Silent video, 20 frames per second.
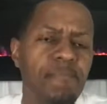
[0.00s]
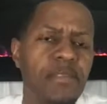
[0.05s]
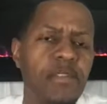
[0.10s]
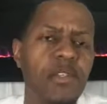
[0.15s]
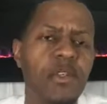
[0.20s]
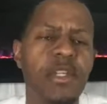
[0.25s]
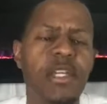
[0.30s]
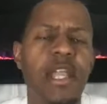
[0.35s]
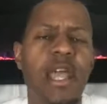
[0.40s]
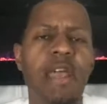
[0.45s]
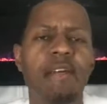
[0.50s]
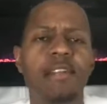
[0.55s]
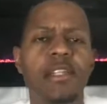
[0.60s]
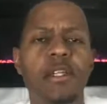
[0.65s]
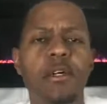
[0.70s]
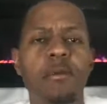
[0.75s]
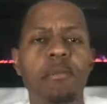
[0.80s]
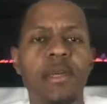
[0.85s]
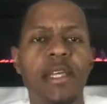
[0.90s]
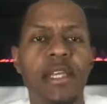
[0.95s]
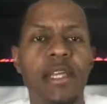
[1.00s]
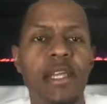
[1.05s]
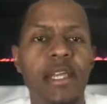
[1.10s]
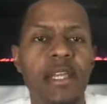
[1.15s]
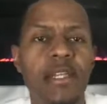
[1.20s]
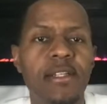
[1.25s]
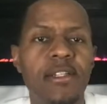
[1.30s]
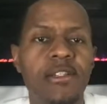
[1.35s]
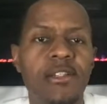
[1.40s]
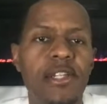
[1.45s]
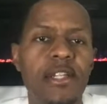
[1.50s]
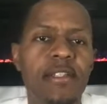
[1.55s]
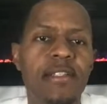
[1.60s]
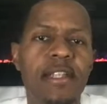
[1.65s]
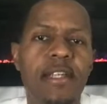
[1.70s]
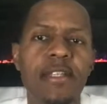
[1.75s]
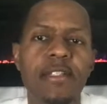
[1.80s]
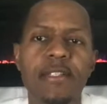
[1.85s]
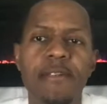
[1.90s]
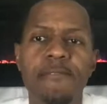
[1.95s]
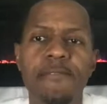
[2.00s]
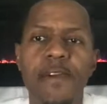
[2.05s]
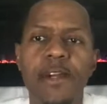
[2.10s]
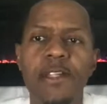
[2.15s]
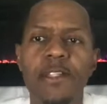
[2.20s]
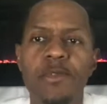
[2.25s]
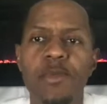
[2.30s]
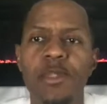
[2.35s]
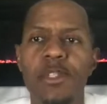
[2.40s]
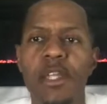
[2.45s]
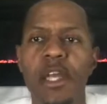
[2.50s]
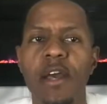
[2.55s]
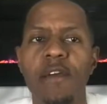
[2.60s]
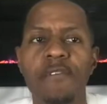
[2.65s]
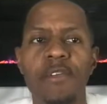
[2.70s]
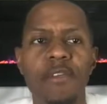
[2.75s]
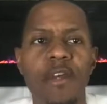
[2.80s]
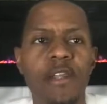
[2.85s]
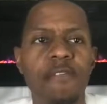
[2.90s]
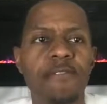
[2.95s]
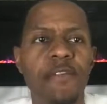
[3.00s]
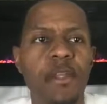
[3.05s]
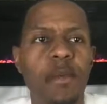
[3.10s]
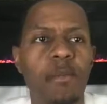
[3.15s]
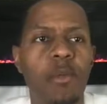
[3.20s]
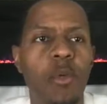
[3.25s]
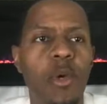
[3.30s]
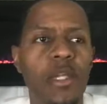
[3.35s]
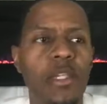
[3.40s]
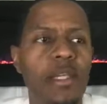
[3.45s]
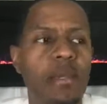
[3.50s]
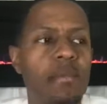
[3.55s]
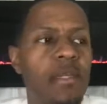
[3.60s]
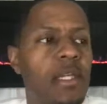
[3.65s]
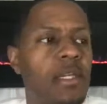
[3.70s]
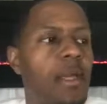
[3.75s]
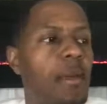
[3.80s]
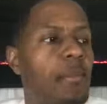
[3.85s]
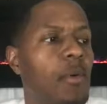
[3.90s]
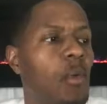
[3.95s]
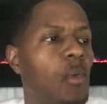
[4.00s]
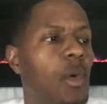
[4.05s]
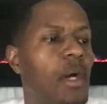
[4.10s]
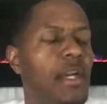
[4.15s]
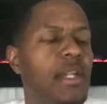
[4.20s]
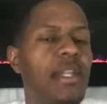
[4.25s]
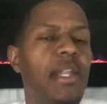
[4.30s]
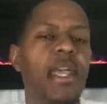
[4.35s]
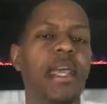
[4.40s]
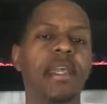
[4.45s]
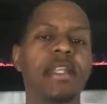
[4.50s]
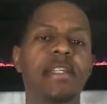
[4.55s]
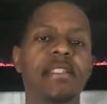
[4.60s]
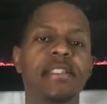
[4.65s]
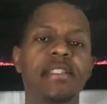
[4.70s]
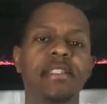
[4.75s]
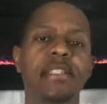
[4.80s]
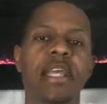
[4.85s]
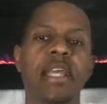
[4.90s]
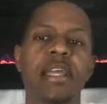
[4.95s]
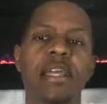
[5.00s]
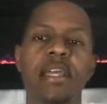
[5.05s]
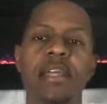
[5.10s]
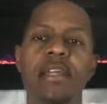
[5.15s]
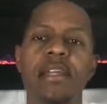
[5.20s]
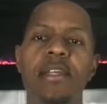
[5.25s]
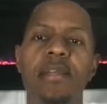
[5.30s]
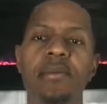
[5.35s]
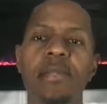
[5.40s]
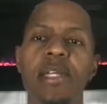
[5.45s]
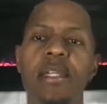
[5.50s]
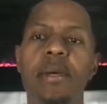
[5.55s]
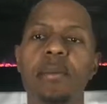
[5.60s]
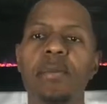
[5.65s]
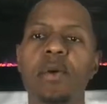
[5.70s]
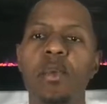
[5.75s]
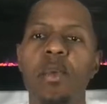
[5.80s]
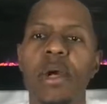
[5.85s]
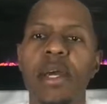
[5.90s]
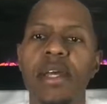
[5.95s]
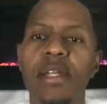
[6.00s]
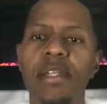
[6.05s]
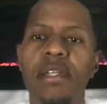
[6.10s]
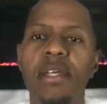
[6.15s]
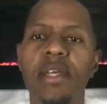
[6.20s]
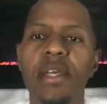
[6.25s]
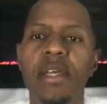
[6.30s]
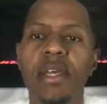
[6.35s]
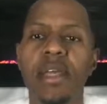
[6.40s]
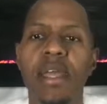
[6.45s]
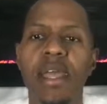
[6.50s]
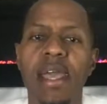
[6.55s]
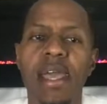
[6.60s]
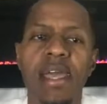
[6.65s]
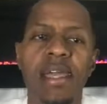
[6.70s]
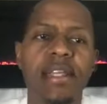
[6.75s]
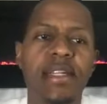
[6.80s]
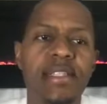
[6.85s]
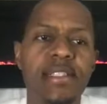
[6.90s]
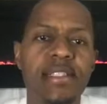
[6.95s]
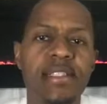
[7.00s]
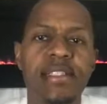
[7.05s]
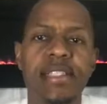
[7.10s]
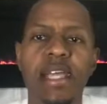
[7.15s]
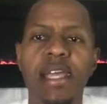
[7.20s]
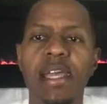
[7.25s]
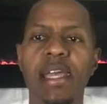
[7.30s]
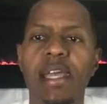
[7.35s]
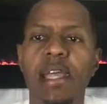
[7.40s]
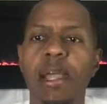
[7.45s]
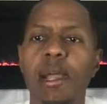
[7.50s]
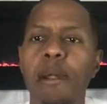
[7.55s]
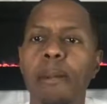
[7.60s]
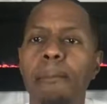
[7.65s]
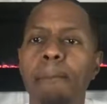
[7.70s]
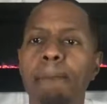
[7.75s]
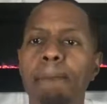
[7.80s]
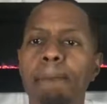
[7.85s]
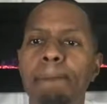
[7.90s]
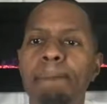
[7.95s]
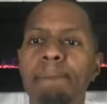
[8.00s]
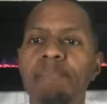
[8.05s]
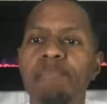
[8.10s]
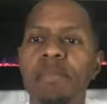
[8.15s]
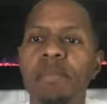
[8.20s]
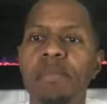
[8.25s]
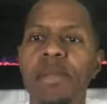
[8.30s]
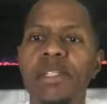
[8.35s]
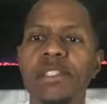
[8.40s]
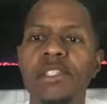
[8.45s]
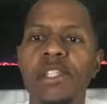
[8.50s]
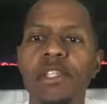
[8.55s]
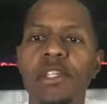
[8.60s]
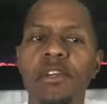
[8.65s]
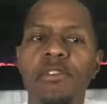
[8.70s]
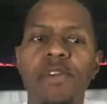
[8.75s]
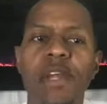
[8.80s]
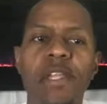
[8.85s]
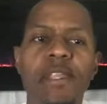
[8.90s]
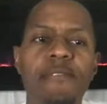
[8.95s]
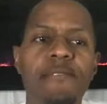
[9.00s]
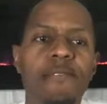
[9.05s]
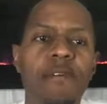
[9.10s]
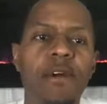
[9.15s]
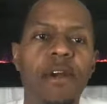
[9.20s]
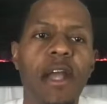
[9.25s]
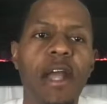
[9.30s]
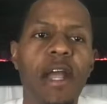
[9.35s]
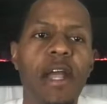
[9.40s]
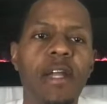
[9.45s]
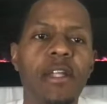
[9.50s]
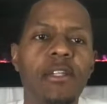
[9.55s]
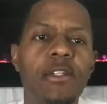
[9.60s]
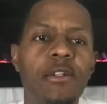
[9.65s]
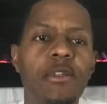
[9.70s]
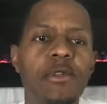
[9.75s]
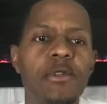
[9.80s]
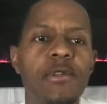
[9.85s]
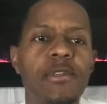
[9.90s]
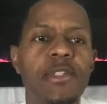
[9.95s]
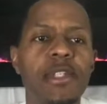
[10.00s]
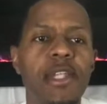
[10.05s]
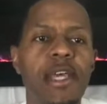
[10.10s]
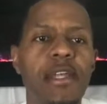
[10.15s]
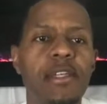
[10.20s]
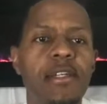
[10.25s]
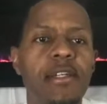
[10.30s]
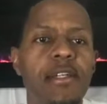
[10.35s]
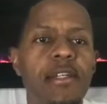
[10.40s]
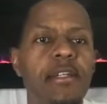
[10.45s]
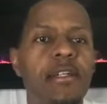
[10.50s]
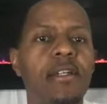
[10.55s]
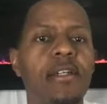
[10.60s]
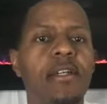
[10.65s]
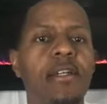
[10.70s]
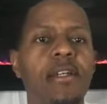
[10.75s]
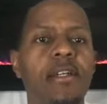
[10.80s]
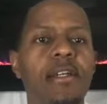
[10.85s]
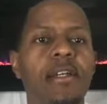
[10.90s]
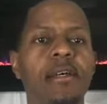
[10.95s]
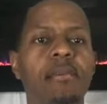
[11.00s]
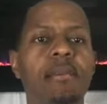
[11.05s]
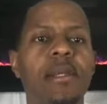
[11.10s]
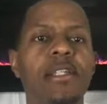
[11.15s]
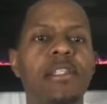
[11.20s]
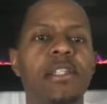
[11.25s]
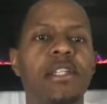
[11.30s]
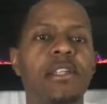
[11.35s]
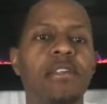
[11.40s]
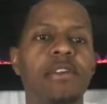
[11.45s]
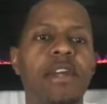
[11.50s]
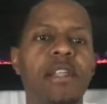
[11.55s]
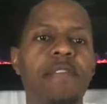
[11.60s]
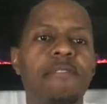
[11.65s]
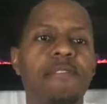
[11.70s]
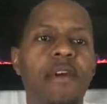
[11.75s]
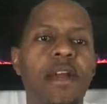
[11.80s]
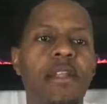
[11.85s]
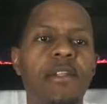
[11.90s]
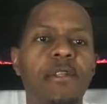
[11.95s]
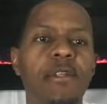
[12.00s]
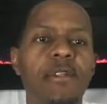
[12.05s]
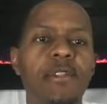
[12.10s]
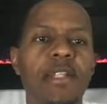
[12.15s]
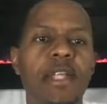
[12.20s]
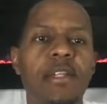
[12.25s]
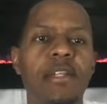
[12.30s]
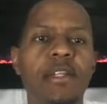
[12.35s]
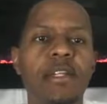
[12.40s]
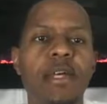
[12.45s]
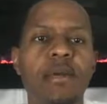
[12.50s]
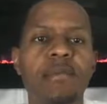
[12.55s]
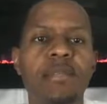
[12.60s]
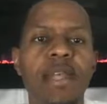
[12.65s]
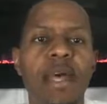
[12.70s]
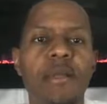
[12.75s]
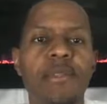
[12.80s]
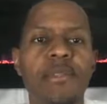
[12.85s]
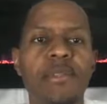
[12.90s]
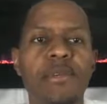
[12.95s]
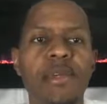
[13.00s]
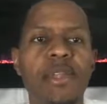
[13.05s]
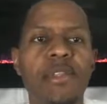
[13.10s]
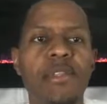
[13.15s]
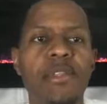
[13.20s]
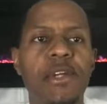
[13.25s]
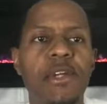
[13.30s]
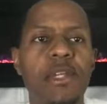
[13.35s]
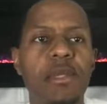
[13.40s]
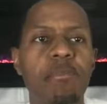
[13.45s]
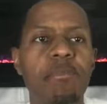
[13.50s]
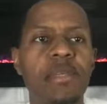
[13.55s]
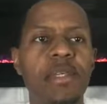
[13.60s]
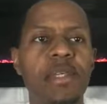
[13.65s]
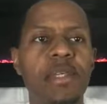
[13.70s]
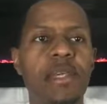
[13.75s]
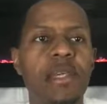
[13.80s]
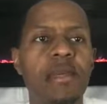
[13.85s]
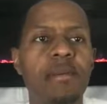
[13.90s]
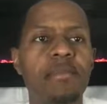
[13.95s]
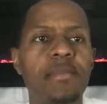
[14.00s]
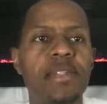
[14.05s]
you can have a little bit of increase. Here's the first one, y'all. If you're ready for number 1, give me a number 1 and a share. Give me a number 1 and a share. Make sure you're ready for our newsletter. Make sure you're ready for our newsletter. It comes out 3:30 p.m.